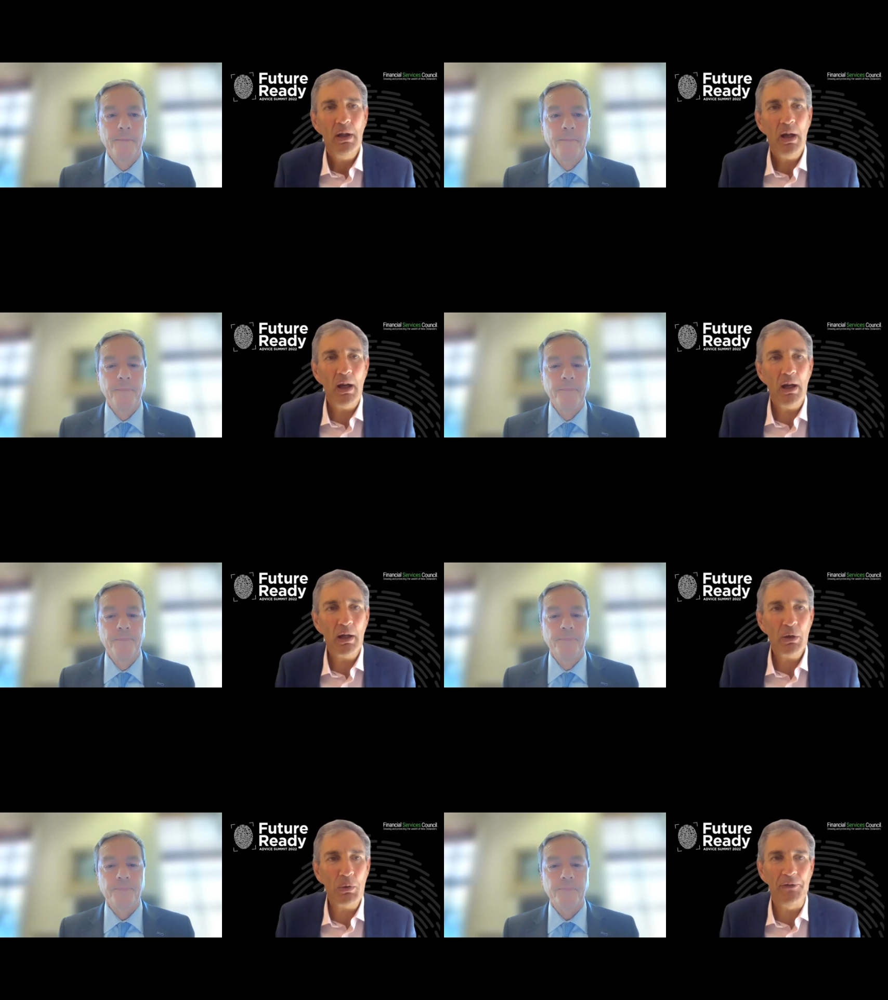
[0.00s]

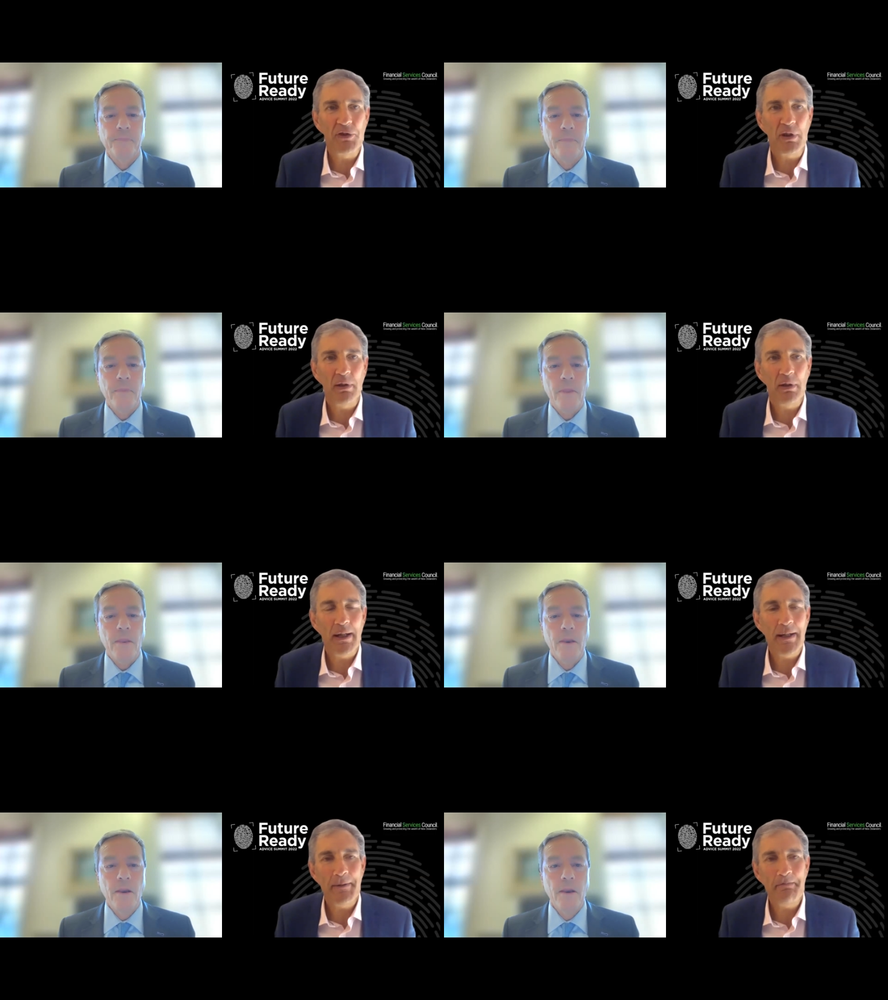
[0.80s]
Speaker 1: uh, question,
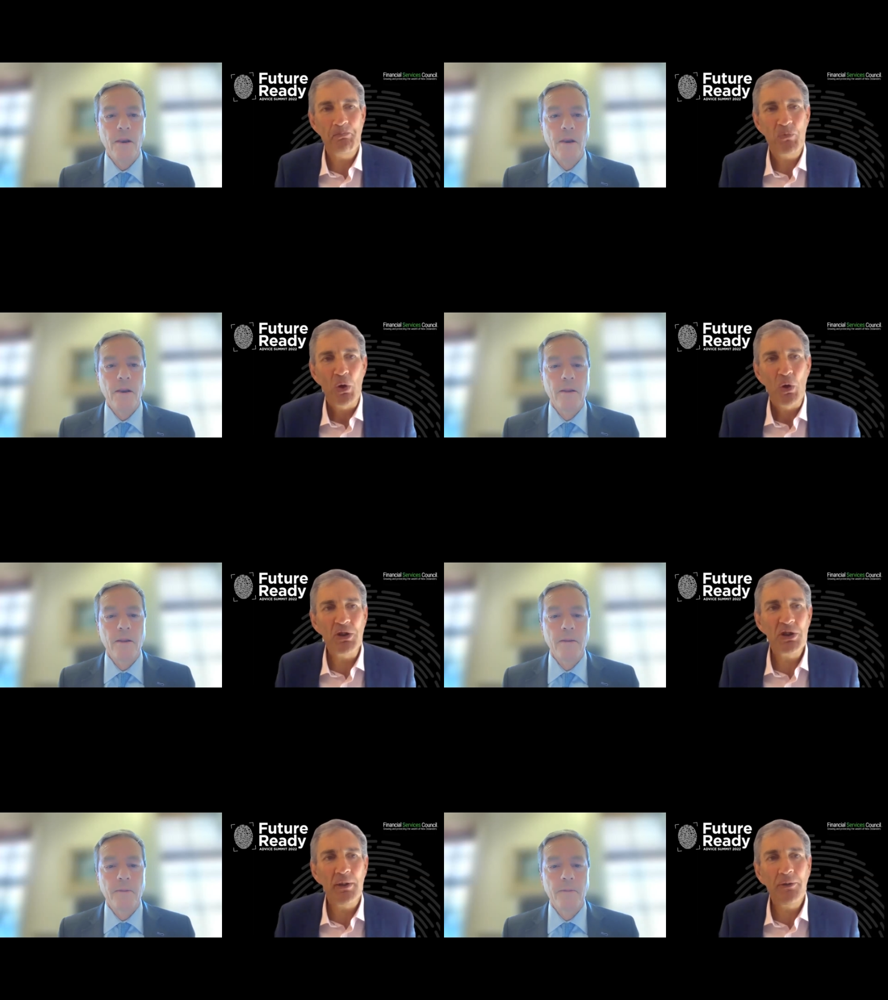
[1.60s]
um,
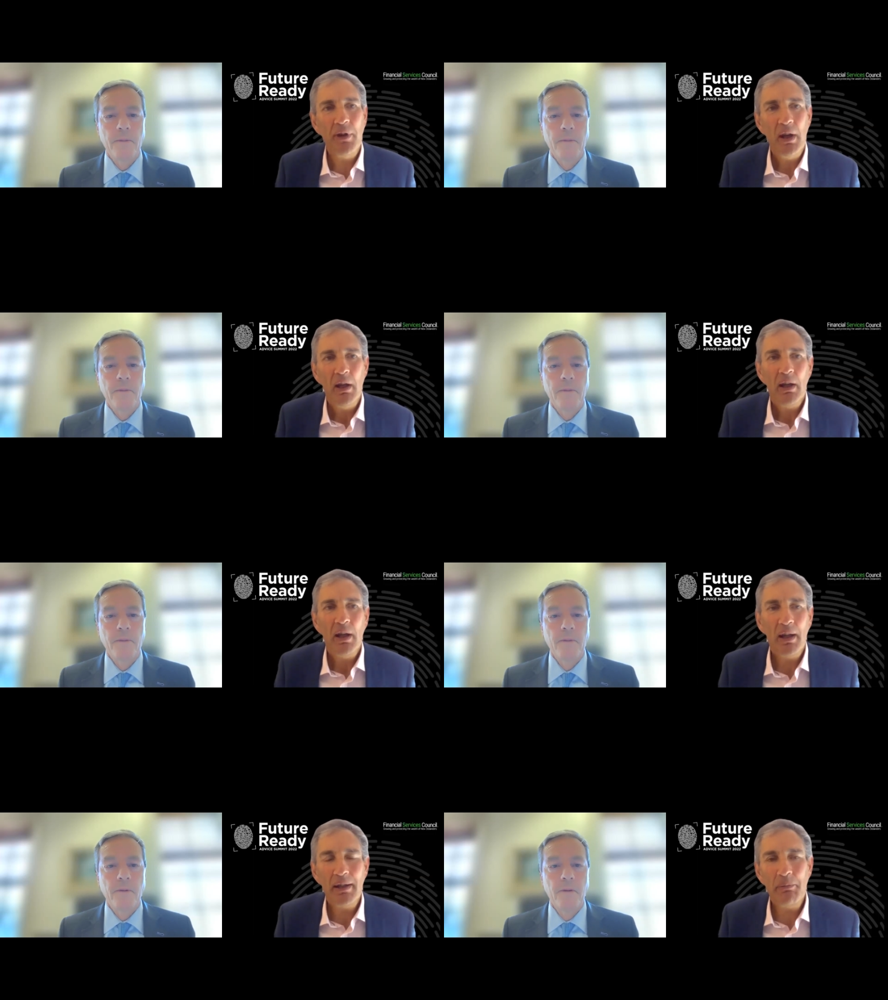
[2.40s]
which is
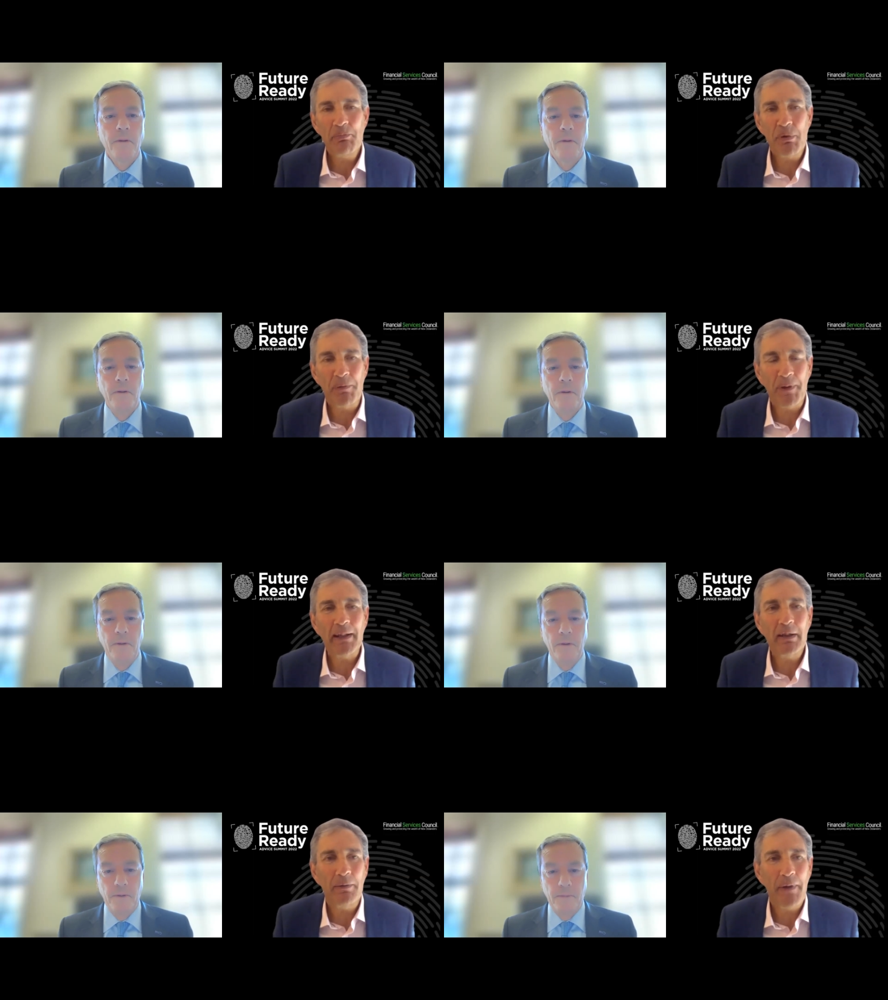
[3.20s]
uh,
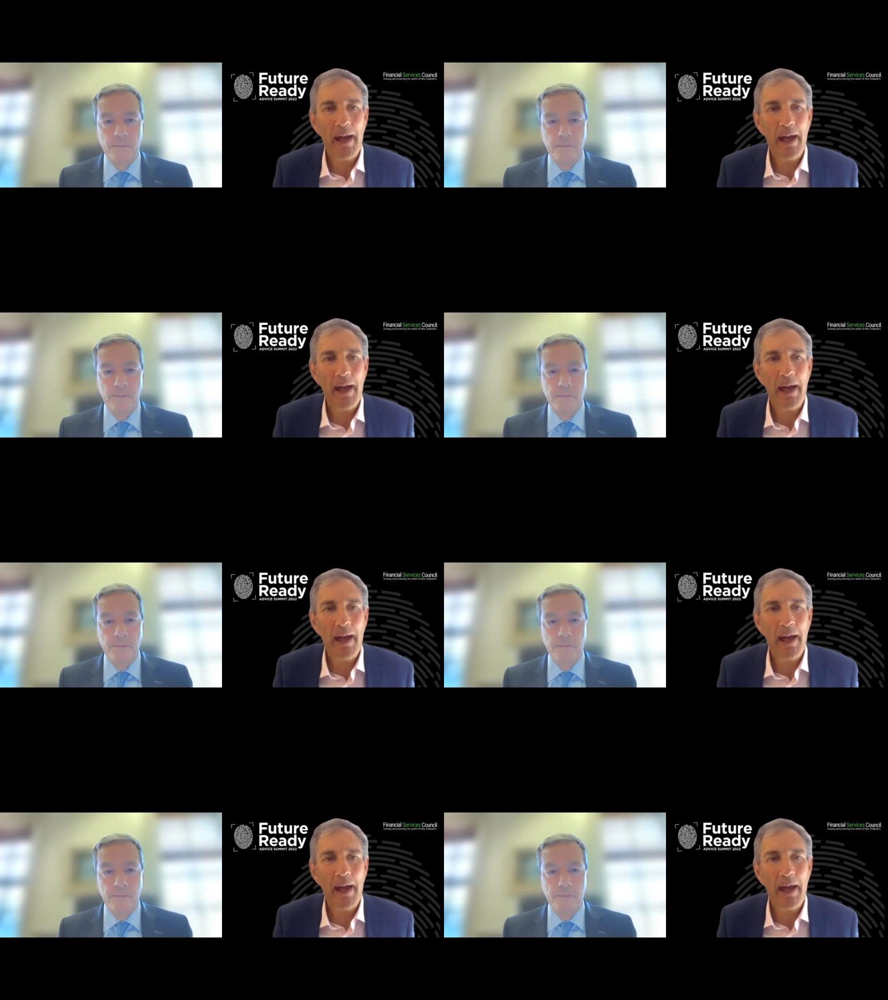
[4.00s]
reflective.